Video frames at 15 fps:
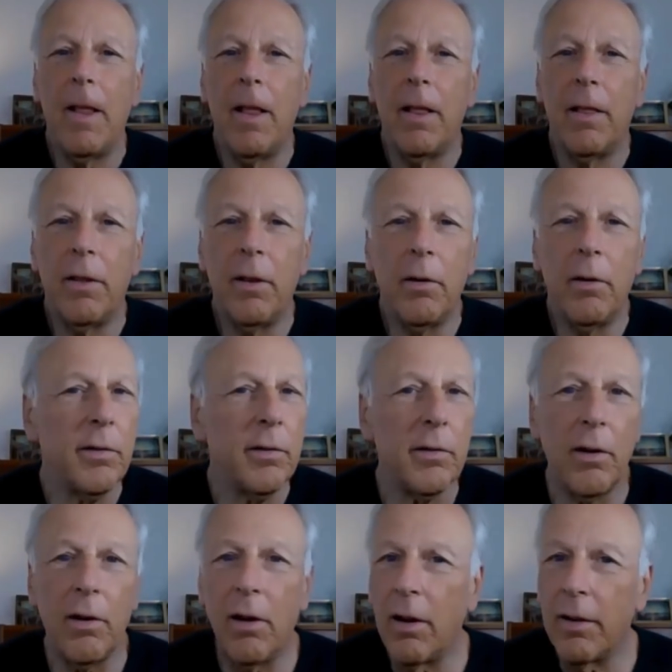those are
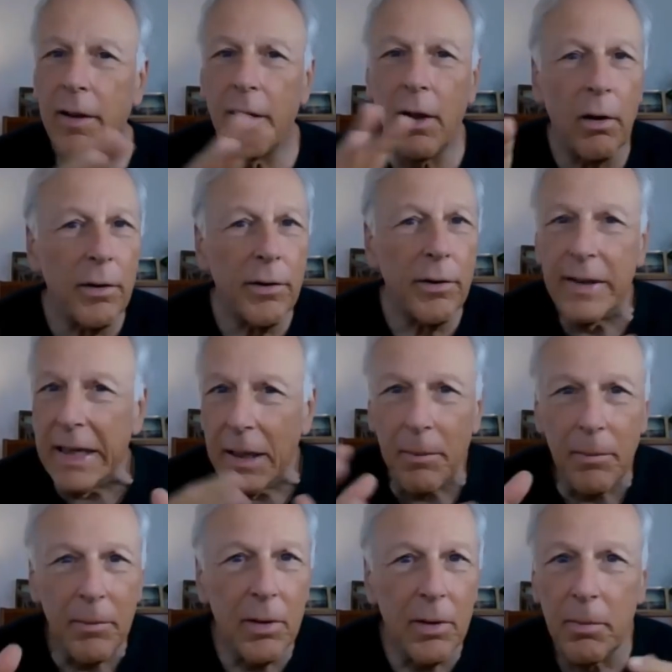all they all
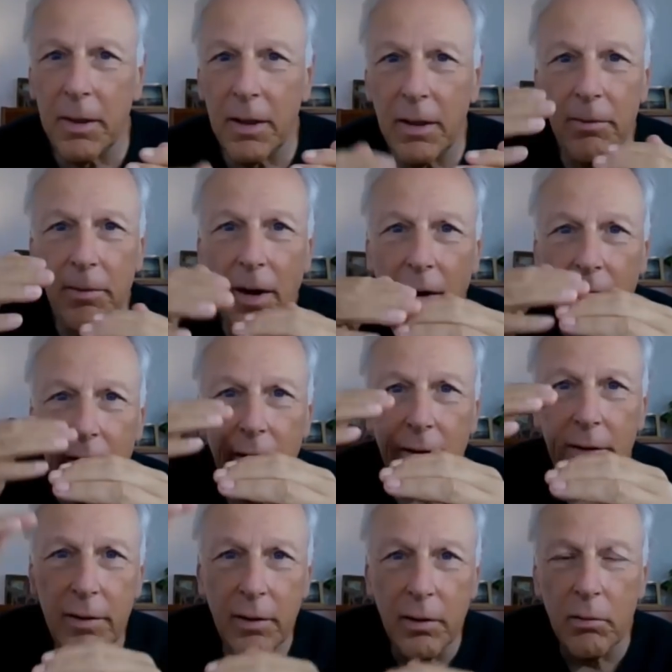seem to be various
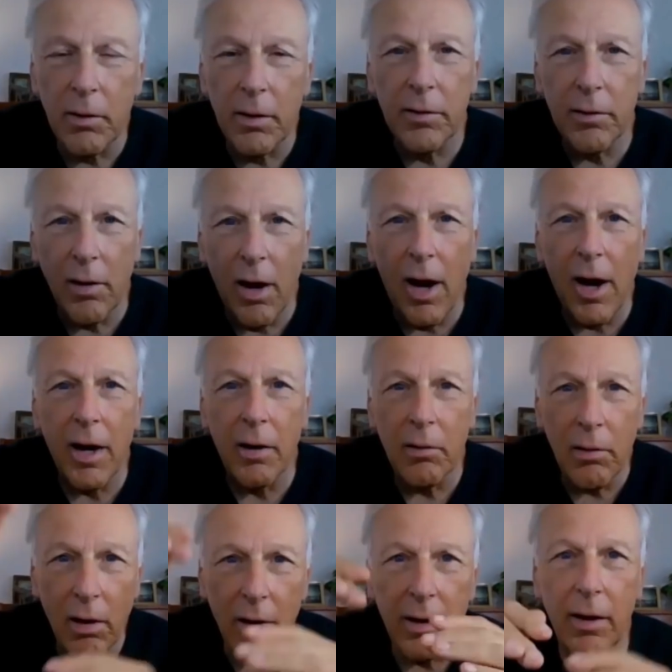degrees or
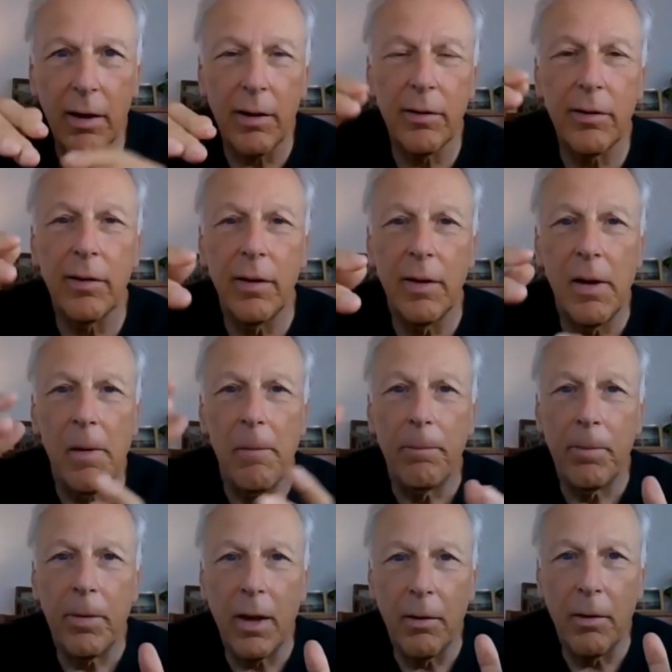hierarchies
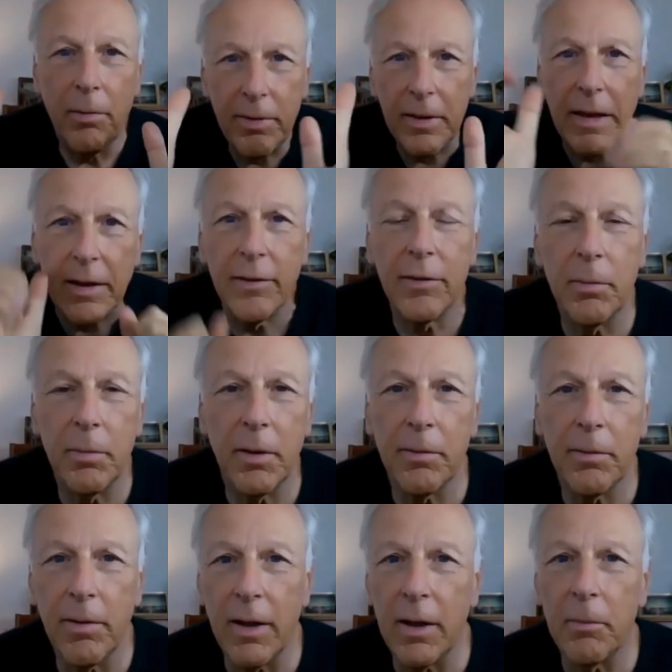of things to be
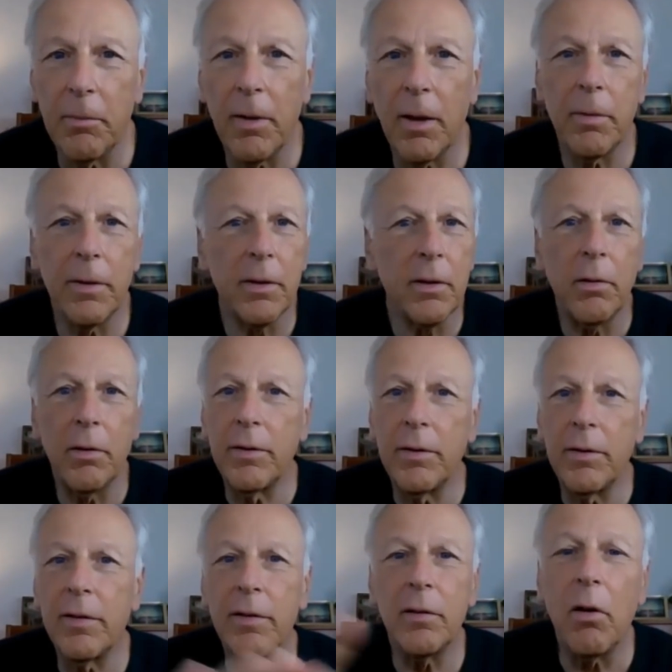afraid about. But the course
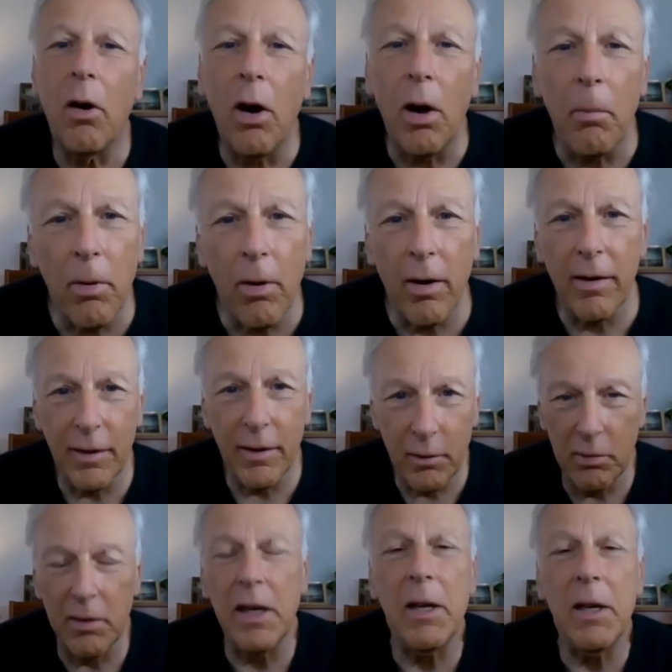says they're all part of the
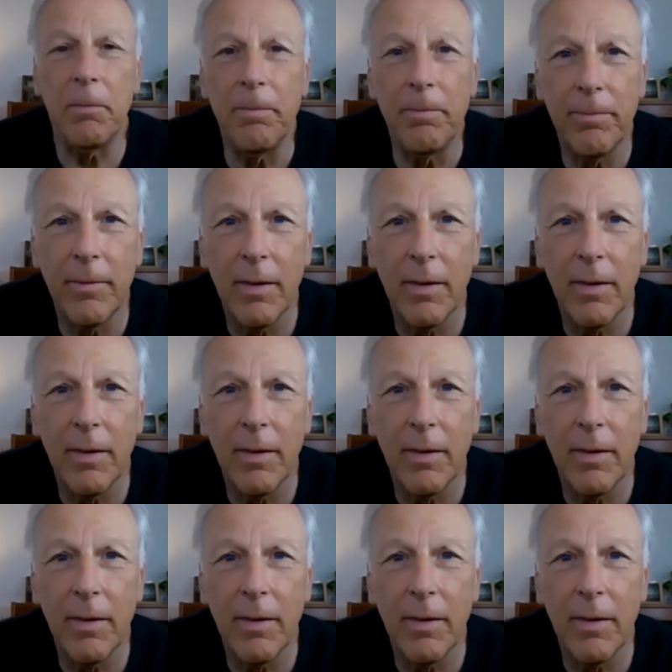dream.